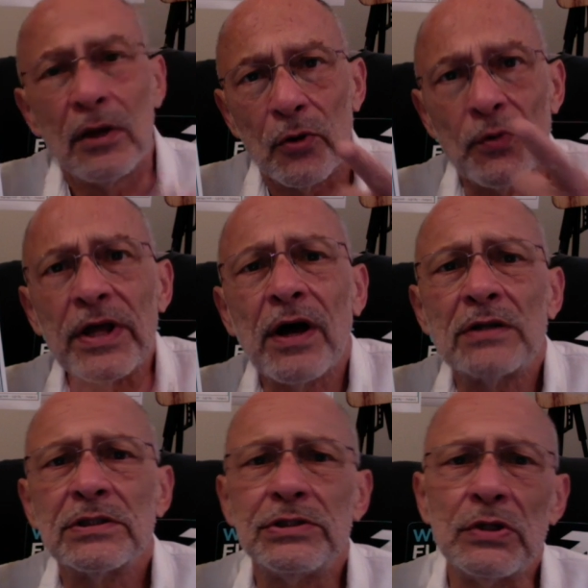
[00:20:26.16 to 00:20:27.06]

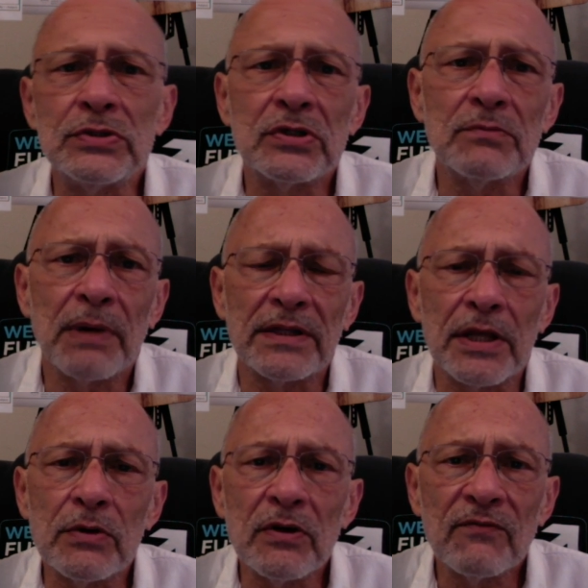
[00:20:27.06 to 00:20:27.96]
Reconstitution by the
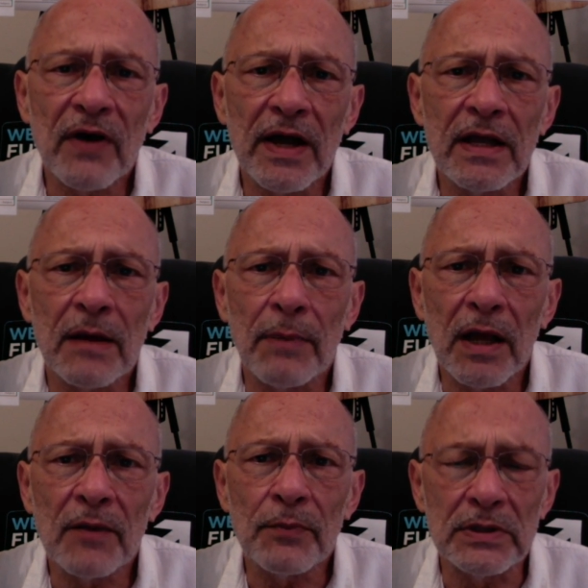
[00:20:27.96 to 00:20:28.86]
unifying
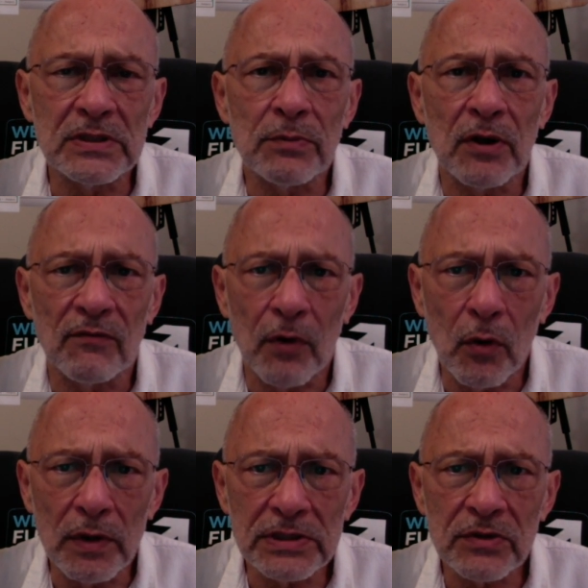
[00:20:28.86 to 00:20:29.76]
Kabbalah principle of
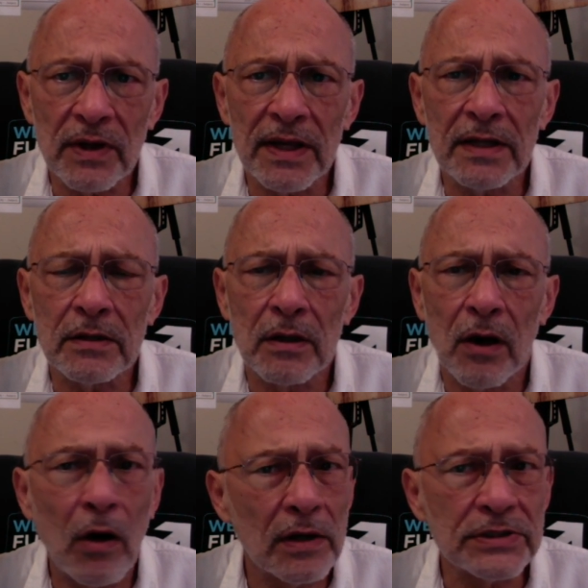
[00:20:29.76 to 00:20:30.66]
whole is triad,
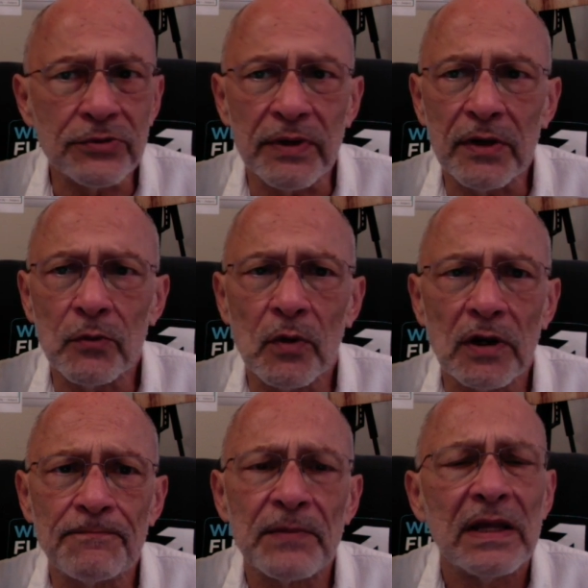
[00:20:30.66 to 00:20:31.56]
all is three in
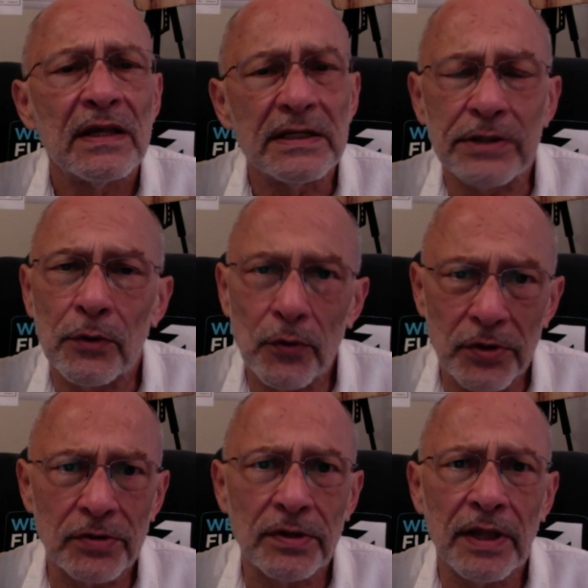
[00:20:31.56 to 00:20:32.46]
one, is the
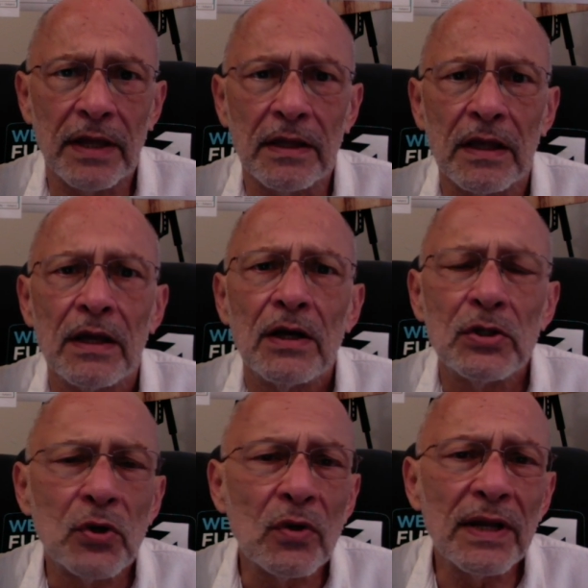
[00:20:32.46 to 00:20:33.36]
order of the day.
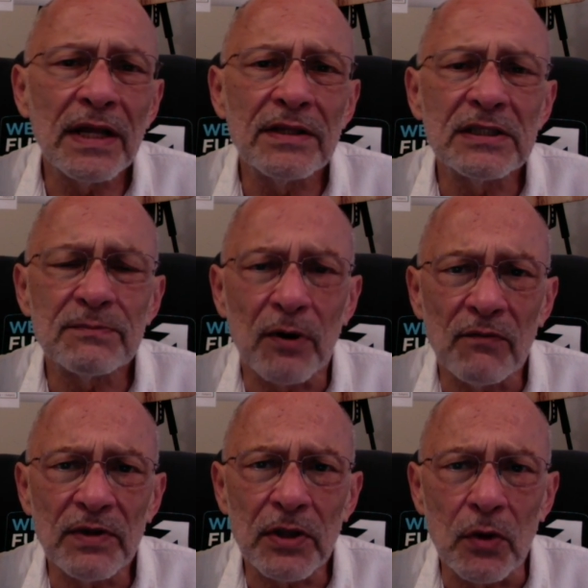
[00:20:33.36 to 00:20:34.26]
Don't let this
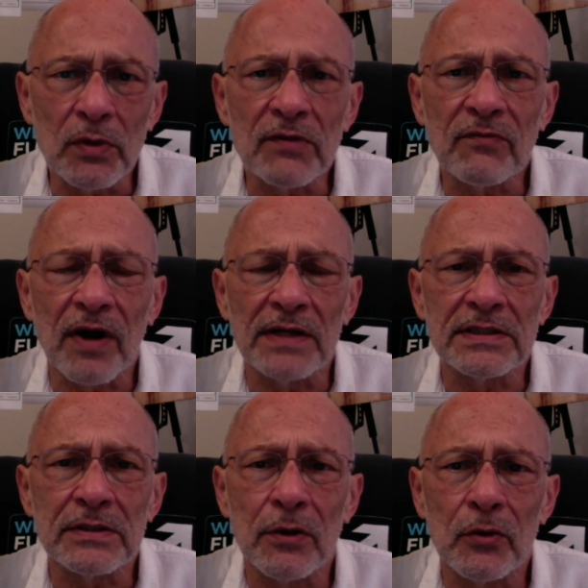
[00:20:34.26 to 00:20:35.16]
perfect curative
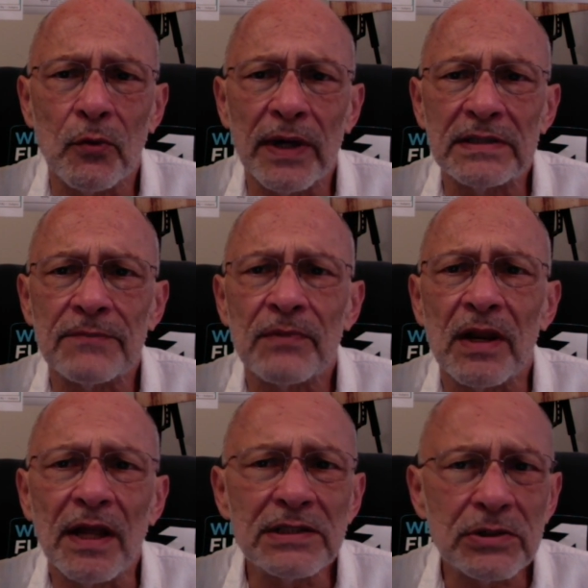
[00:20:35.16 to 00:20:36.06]
crisis go to waste.
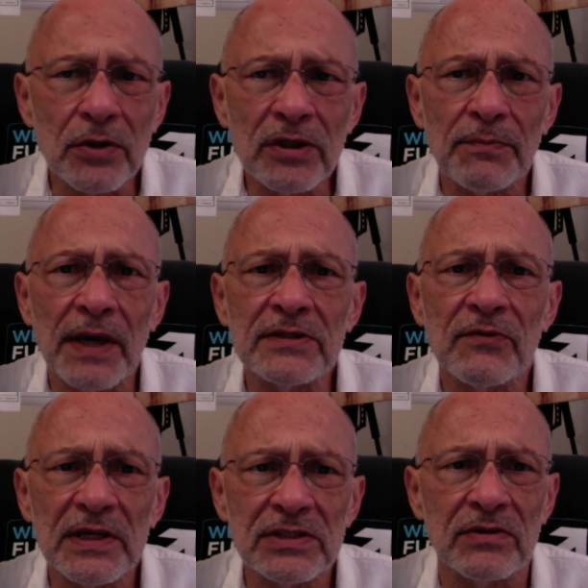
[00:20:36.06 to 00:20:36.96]
Let's turn the page
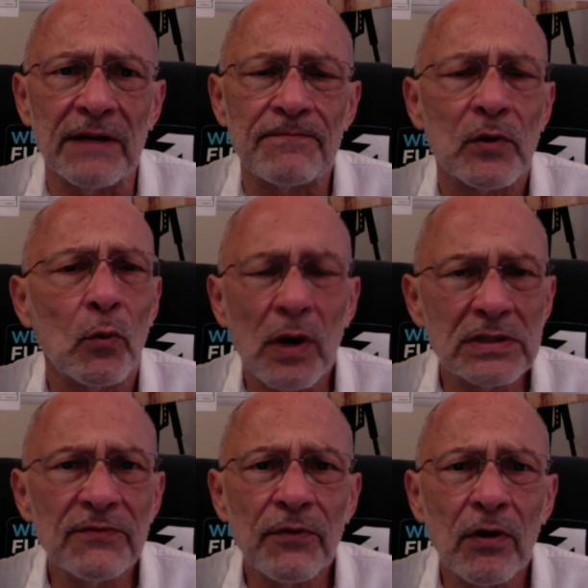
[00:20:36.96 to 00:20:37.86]
of history,
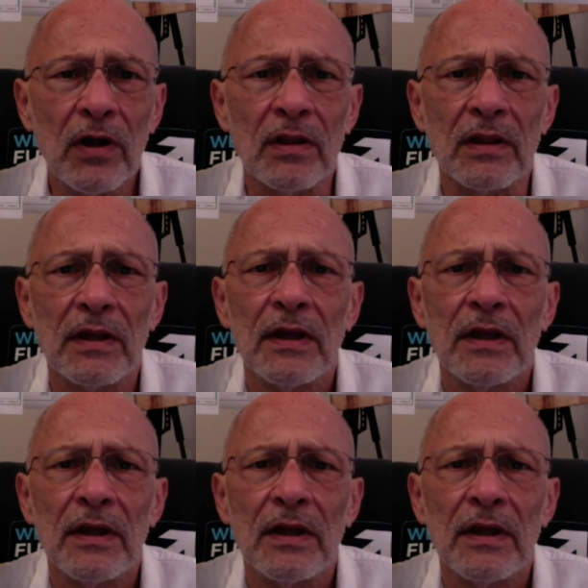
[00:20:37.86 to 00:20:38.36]
once and for all.